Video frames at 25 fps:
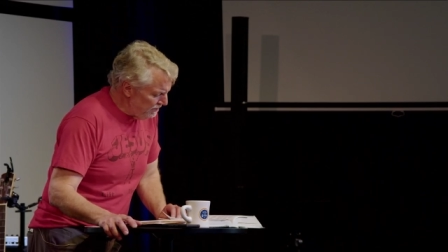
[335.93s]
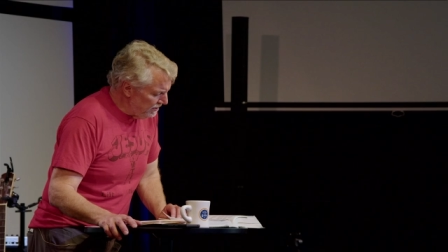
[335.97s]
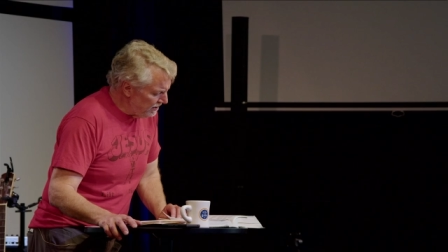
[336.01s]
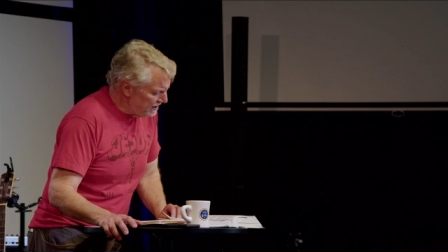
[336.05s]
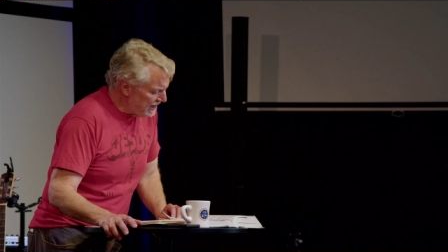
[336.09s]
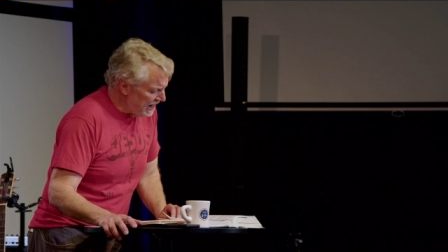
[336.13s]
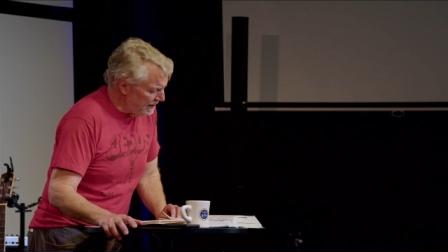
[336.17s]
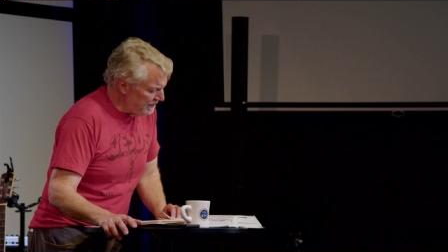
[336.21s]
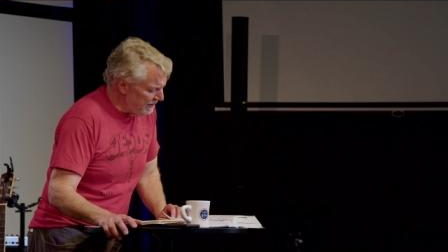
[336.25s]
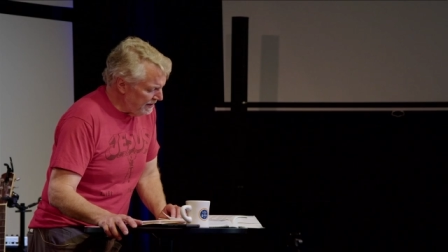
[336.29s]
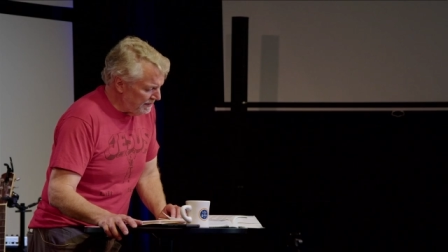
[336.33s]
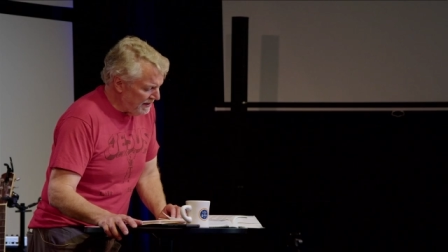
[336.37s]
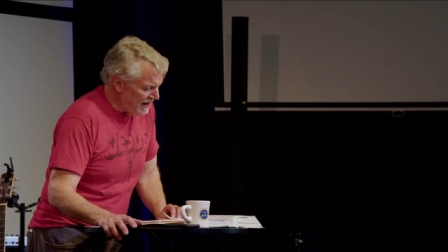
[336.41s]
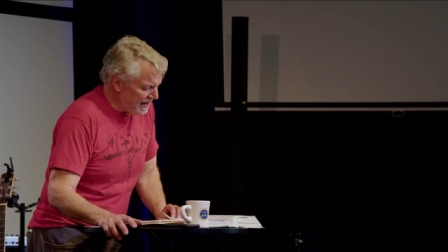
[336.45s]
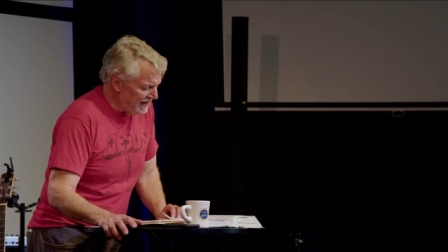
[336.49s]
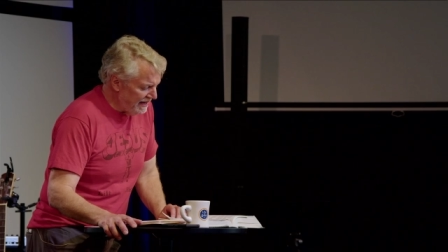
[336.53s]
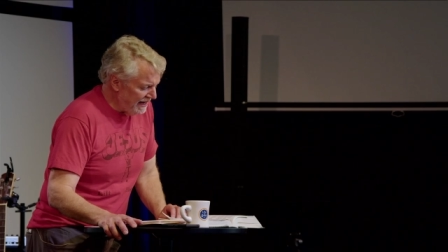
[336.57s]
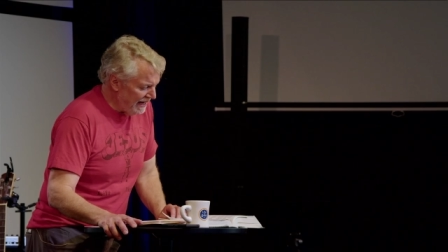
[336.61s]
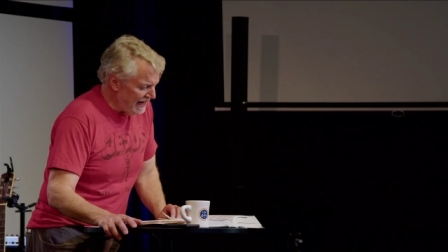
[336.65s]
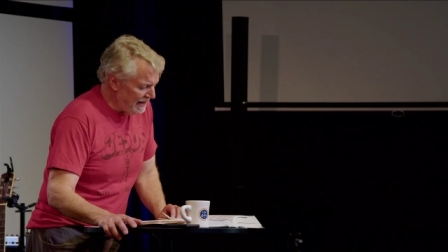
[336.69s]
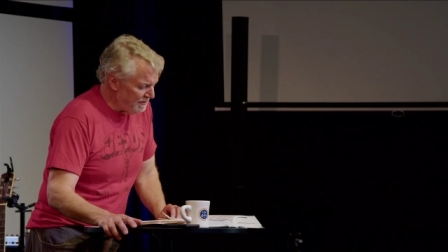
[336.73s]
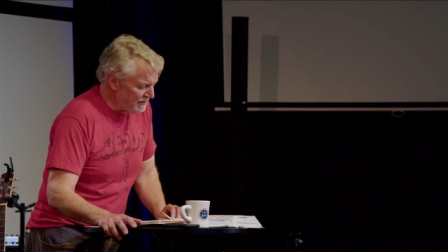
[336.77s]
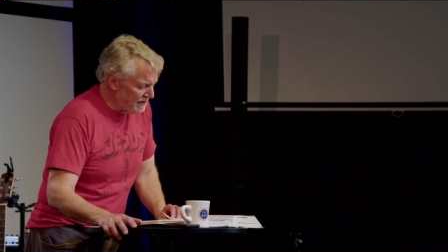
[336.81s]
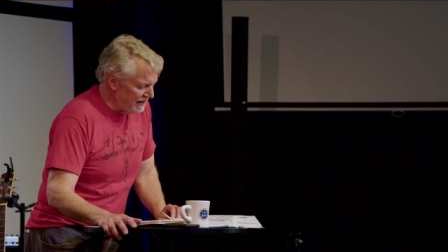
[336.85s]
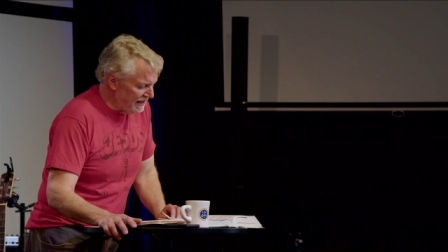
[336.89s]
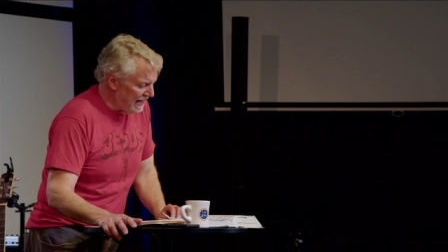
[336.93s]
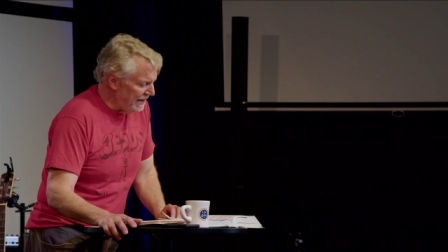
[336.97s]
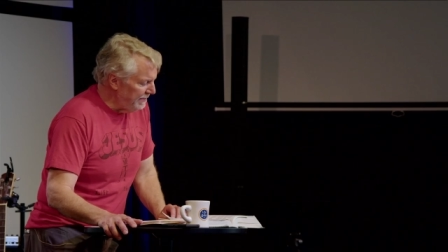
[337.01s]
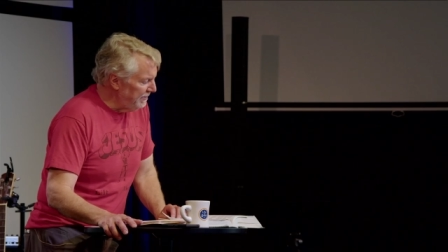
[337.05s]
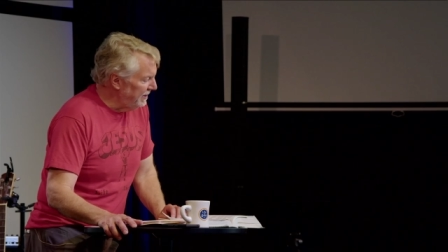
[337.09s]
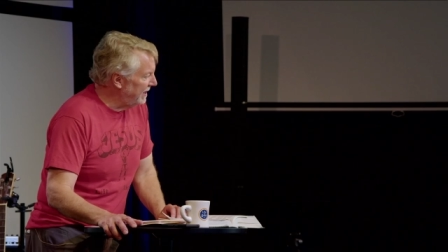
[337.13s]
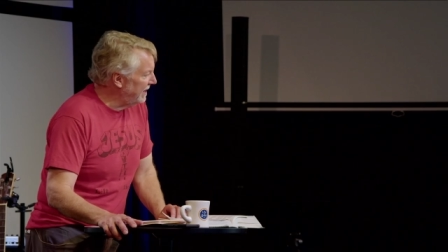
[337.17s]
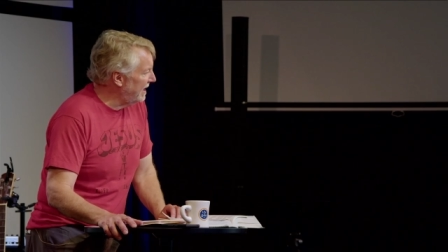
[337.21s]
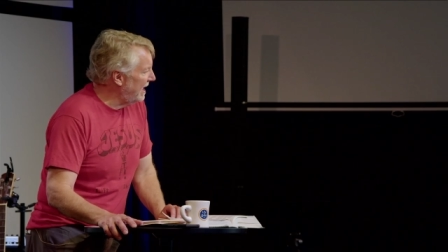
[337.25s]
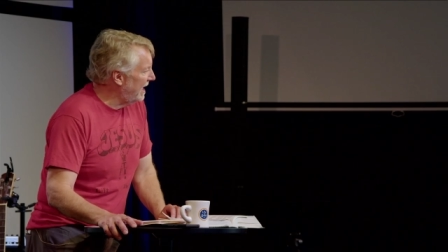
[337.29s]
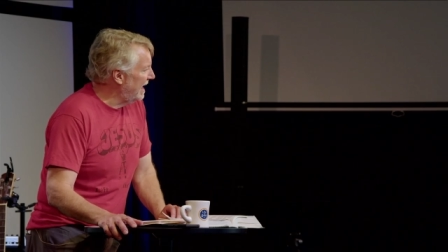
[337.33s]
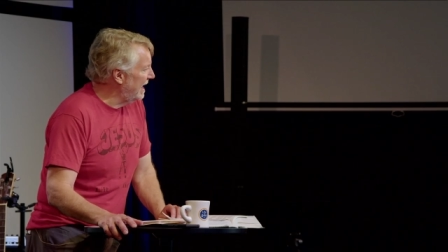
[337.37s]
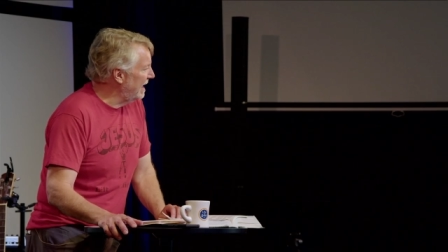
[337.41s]
will come in my name
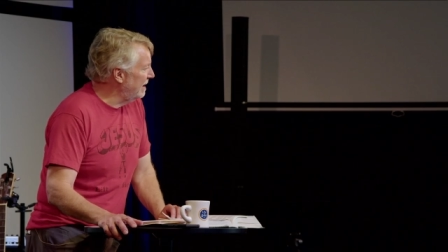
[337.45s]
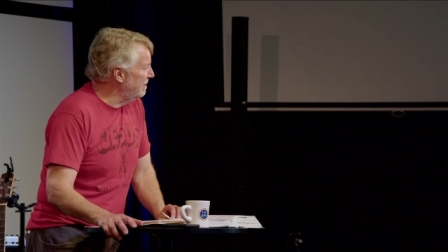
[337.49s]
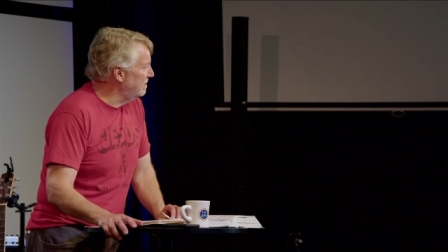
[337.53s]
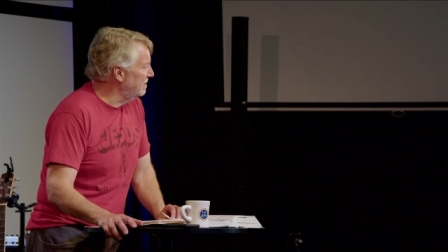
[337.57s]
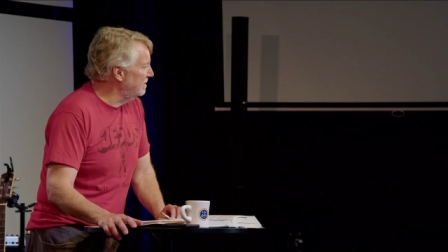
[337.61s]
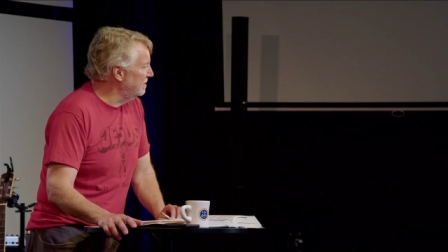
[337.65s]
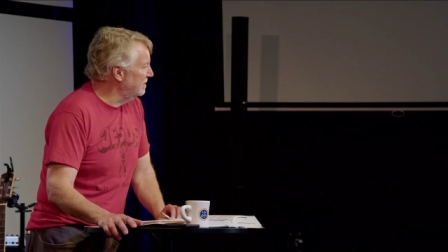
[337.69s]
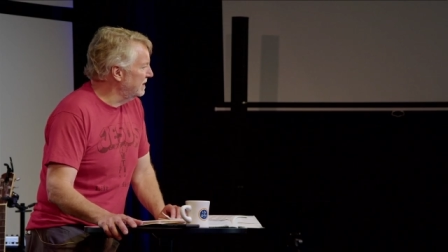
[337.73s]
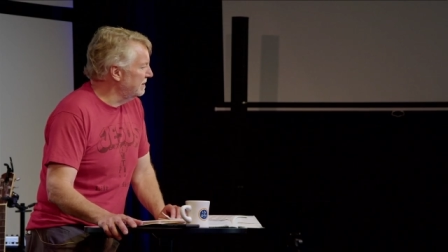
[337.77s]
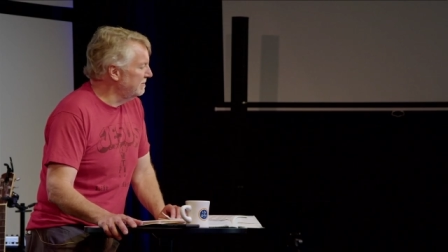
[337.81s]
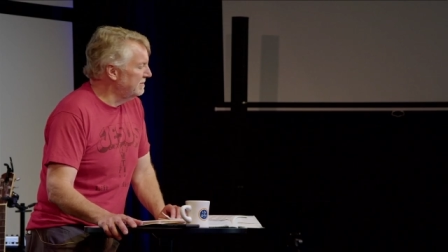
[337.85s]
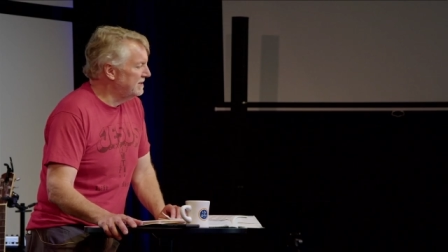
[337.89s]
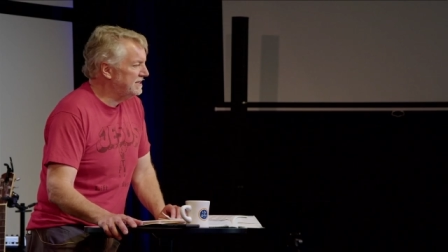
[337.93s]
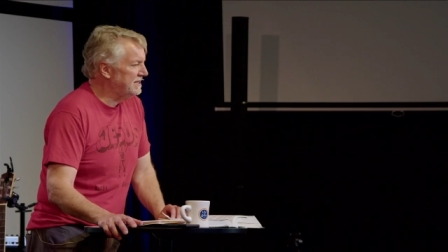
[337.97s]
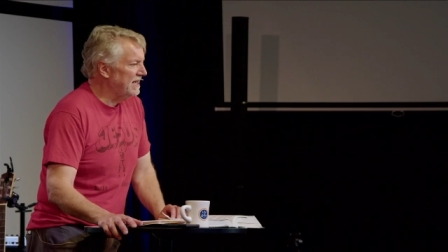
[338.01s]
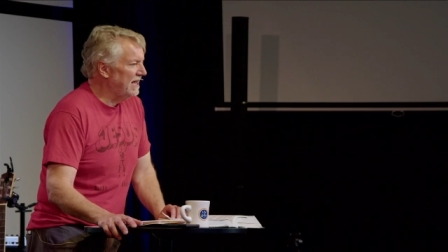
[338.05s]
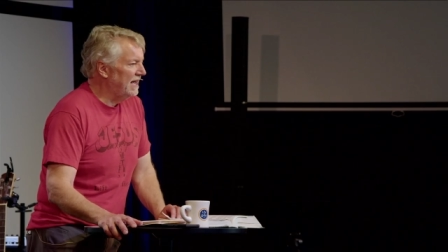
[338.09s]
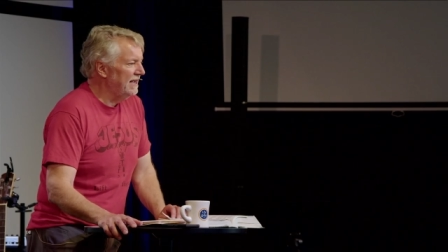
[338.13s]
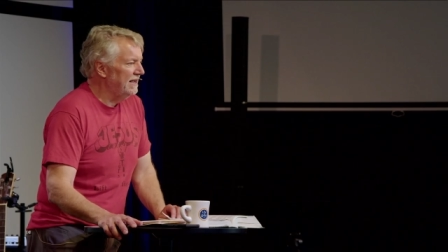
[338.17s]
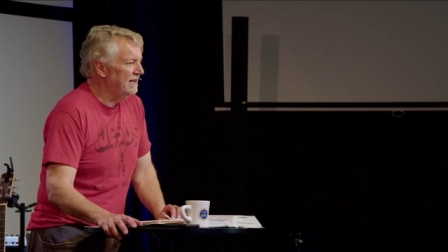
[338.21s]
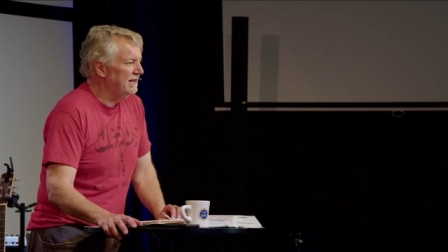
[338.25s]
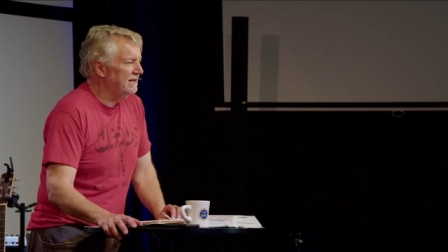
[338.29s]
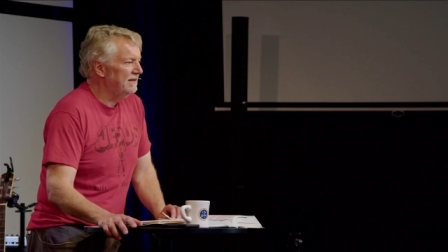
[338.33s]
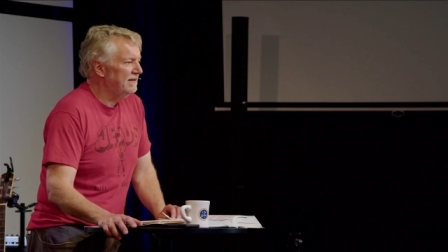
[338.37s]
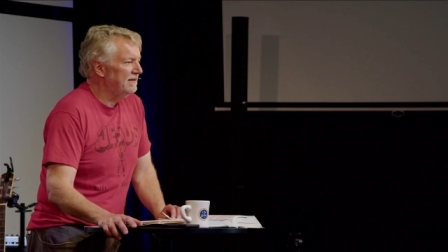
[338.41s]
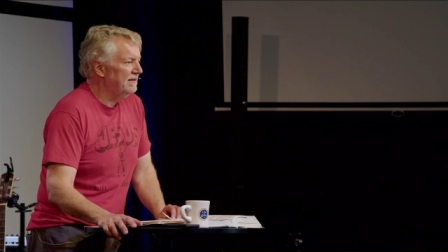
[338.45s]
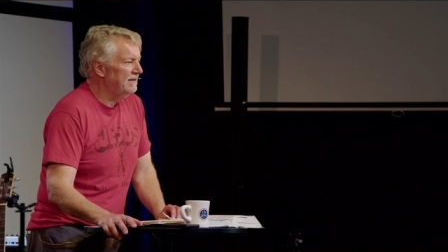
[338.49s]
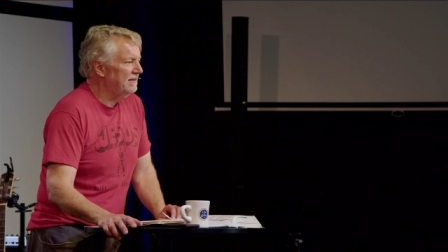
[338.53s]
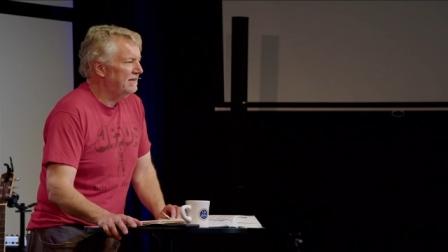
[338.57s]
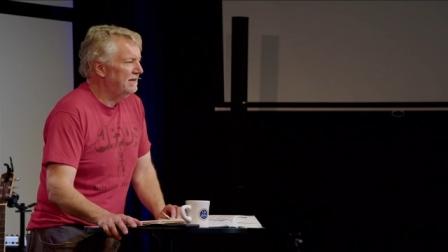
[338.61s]
claiming I'm the Messiah.